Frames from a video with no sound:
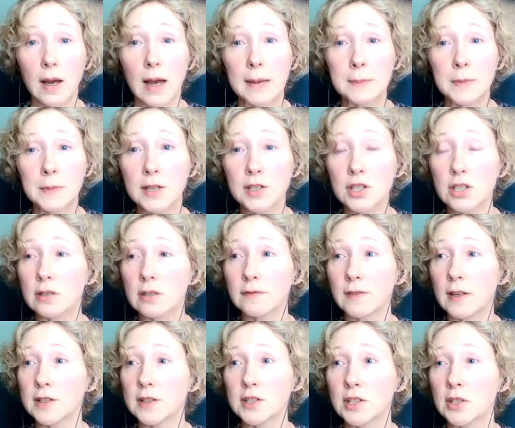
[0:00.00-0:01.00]
I'm not sure
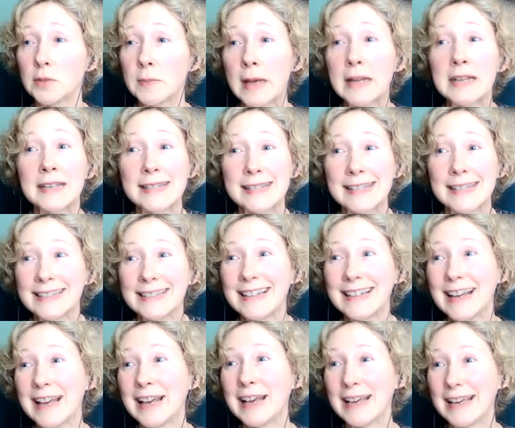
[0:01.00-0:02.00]
functional medicine
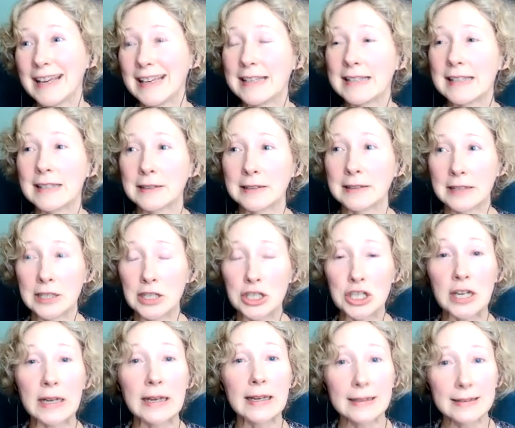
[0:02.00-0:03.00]
is
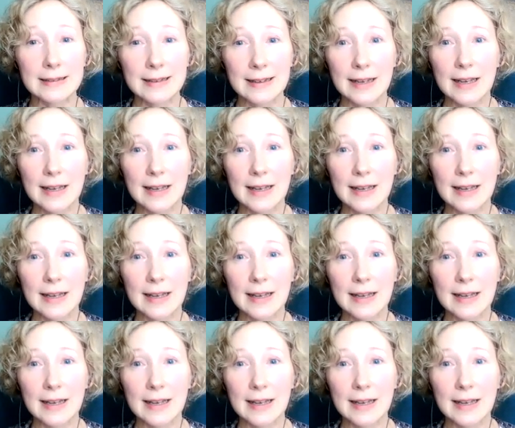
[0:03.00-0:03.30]
legit